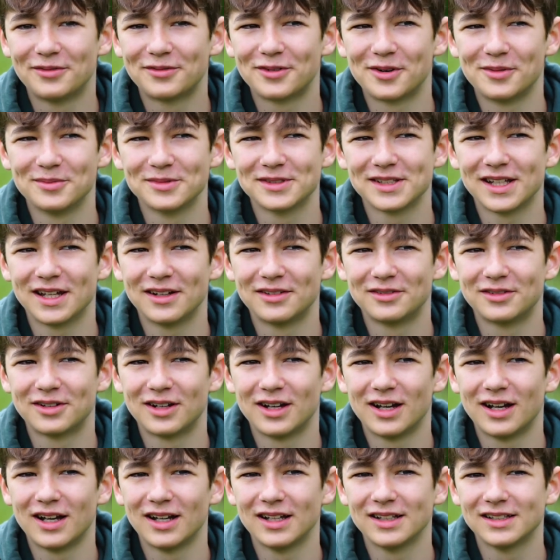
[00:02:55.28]
from
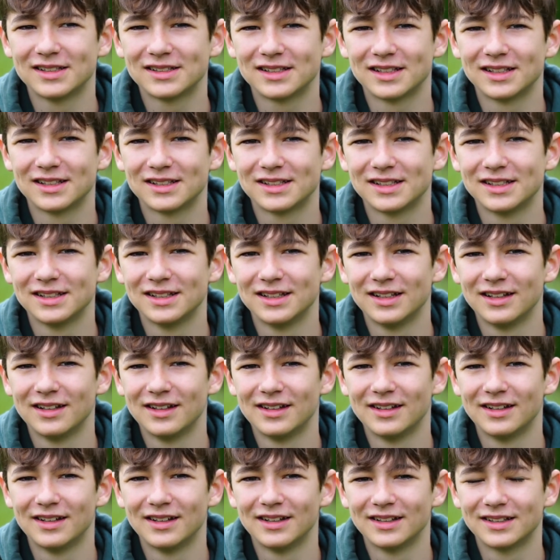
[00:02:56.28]
sunrise
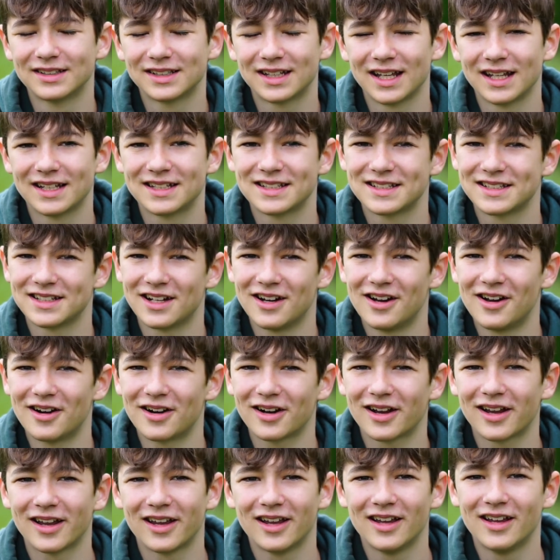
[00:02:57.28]
until it gets
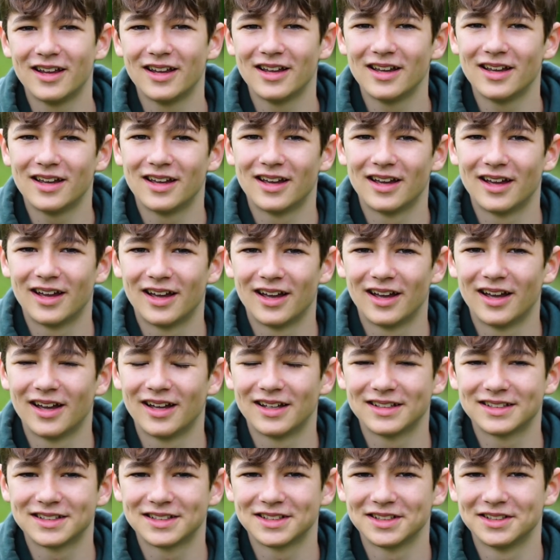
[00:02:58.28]
dark.
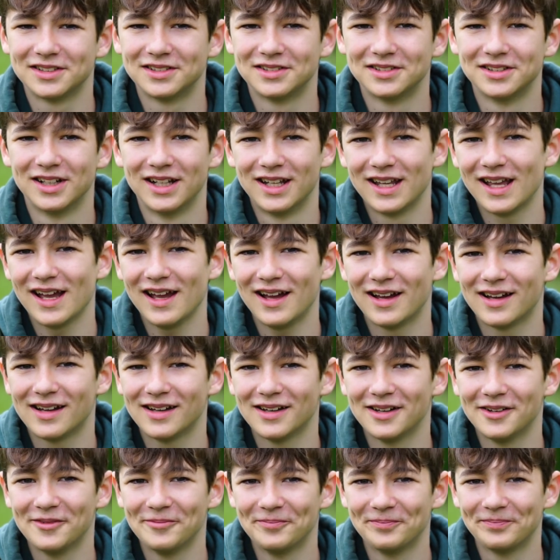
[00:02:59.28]

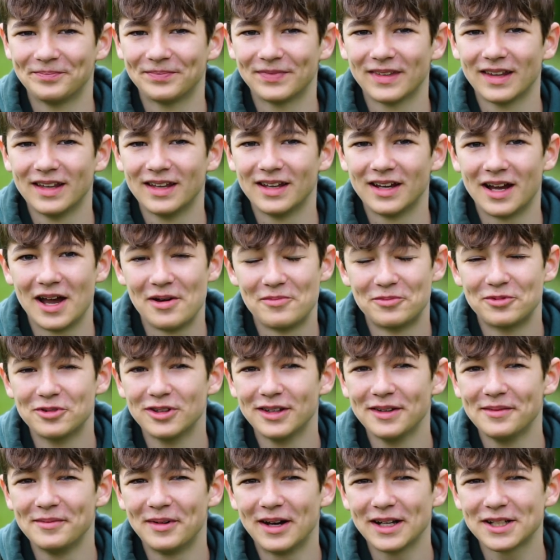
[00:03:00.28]
I'm
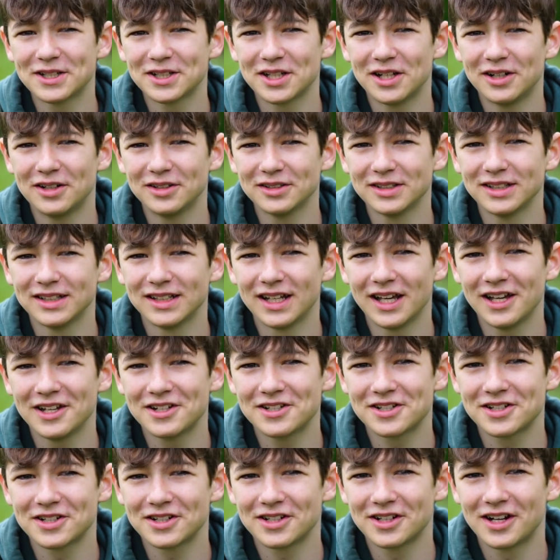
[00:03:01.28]
really much out in
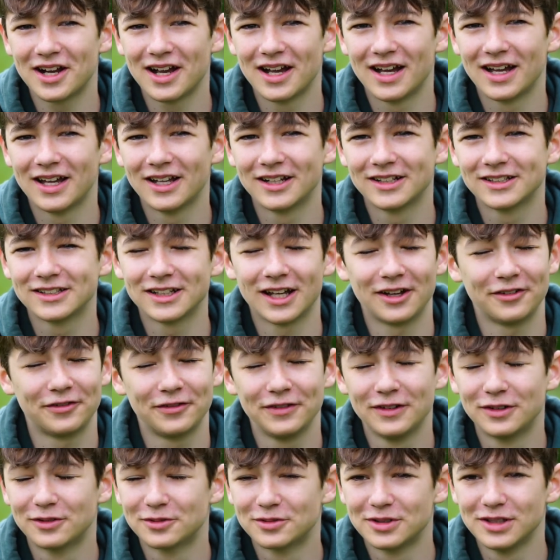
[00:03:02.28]
nature and I
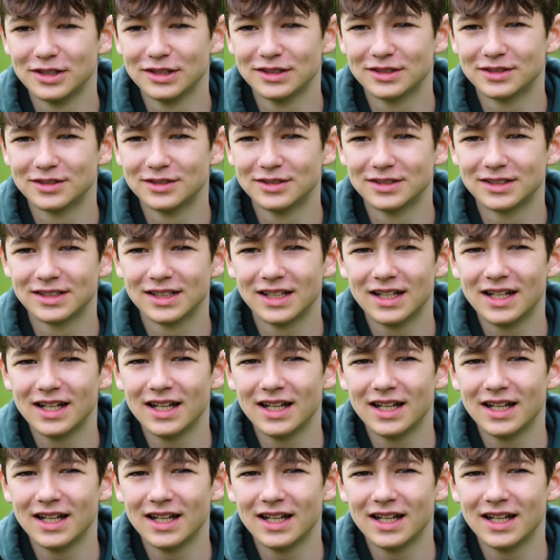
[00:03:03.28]
feel really good.